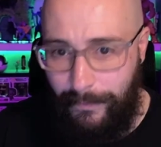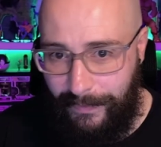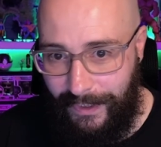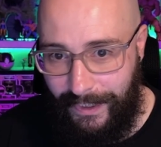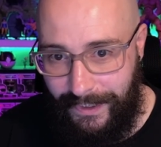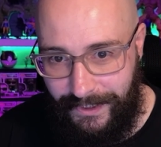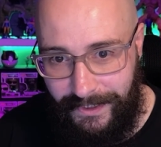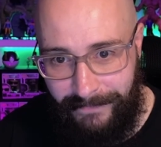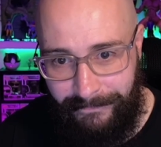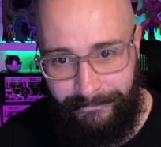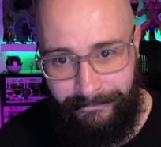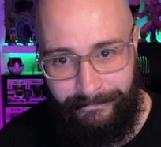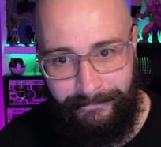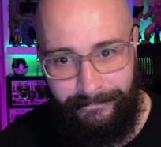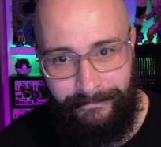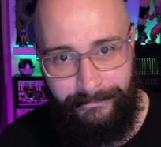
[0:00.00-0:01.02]
be easy,
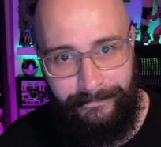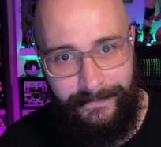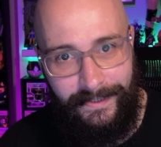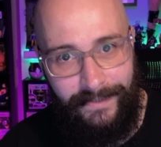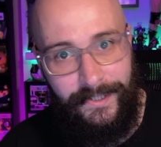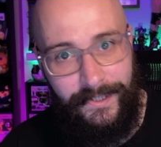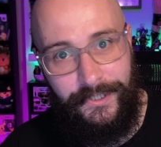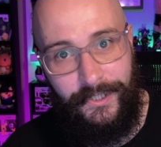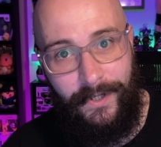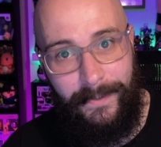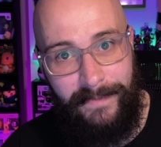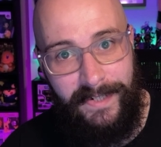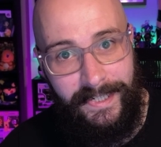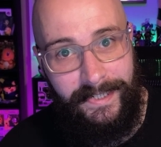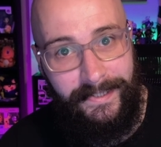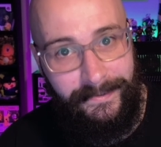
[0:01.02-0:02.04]
unless you're like
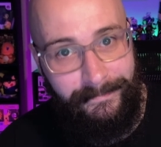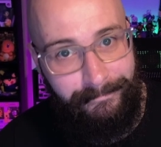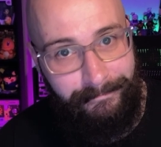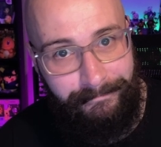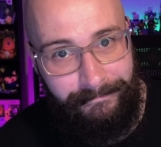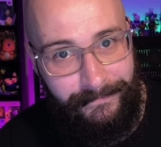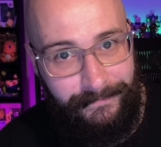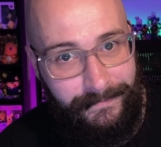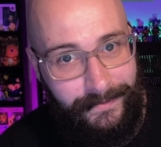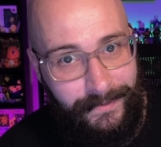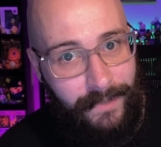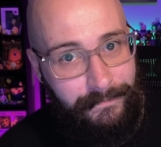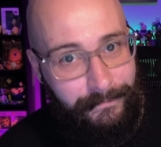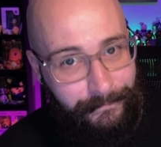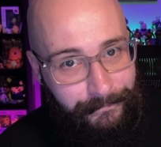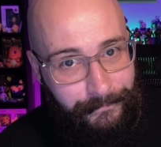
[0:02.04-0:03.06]
me and
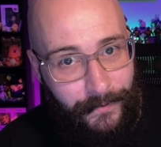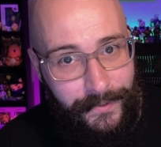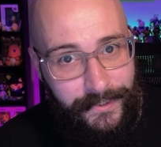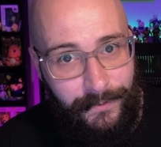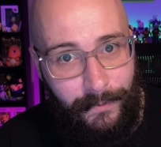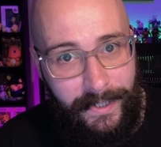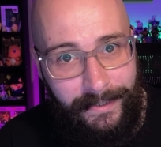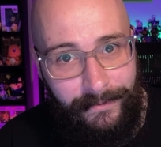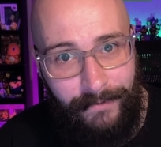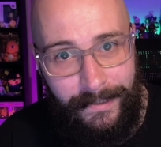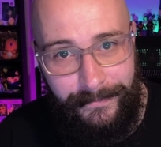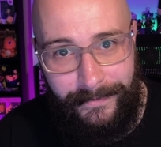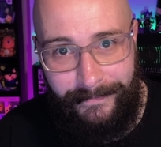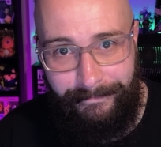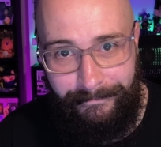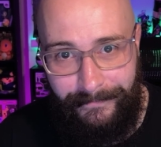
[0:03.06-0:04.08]
can't find your way
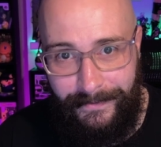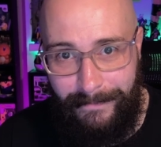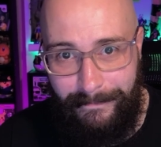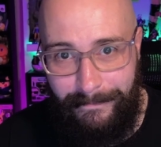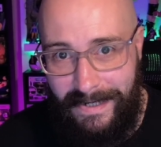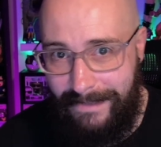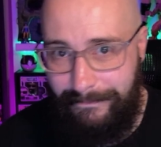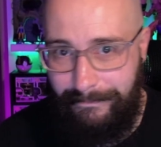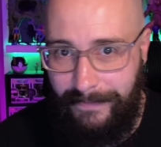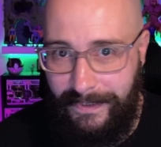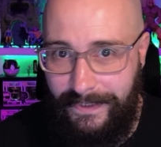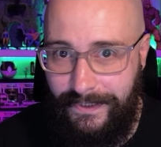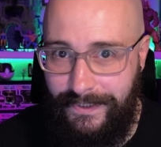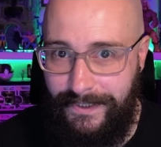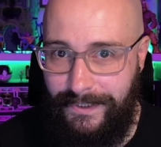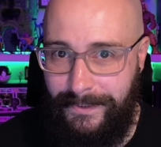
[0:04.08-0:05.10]
around the map
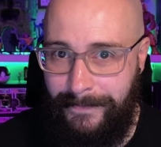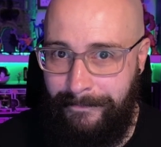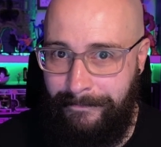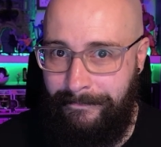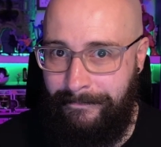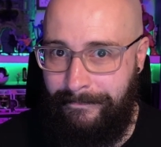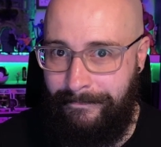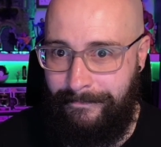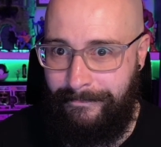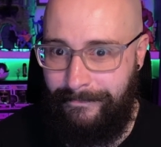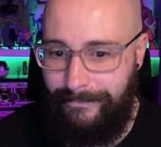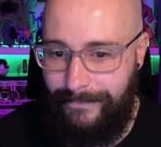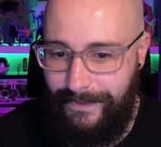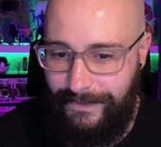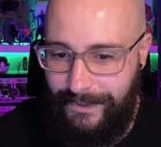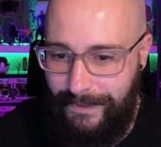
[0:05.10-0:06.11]
because
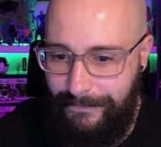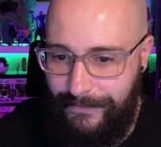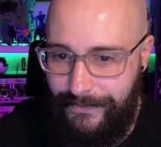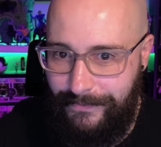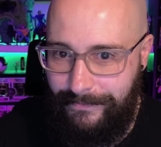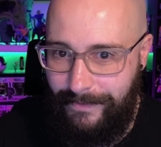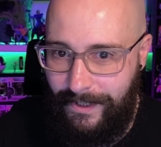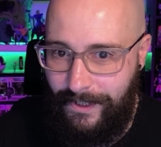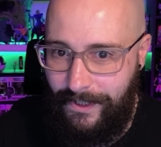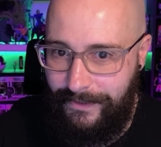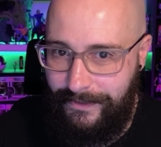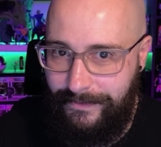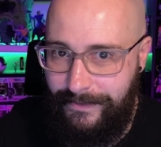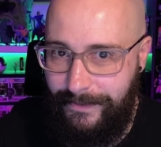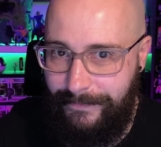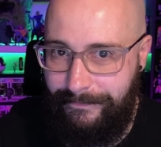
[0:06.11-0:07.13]
it seems hard
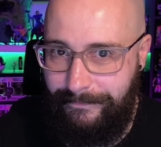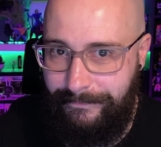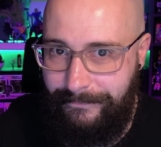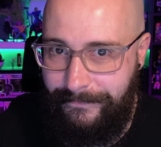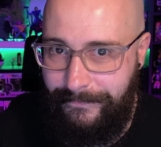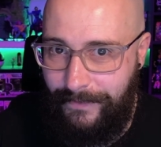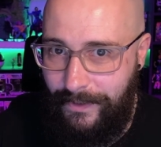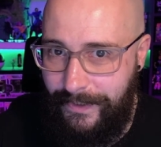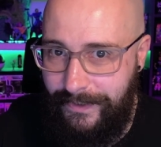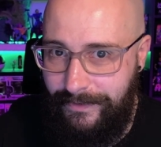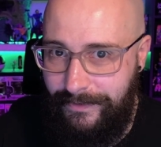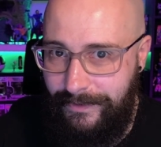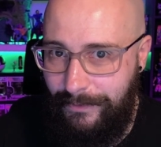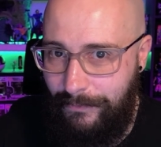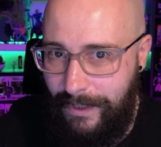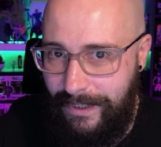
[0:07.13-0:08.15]
to find
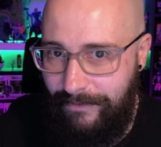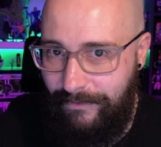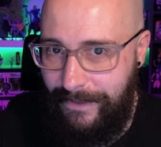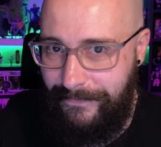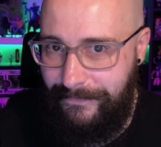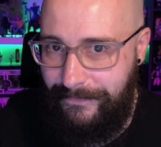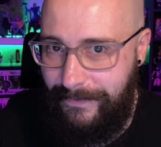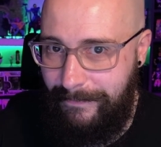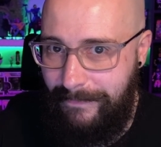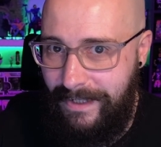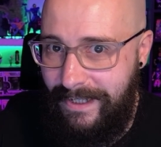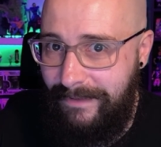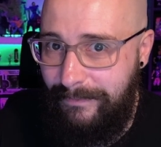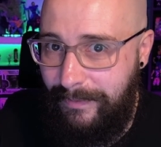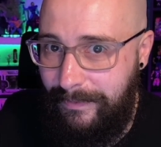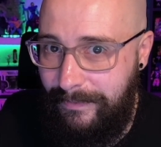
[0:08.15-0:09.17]
your way around the map.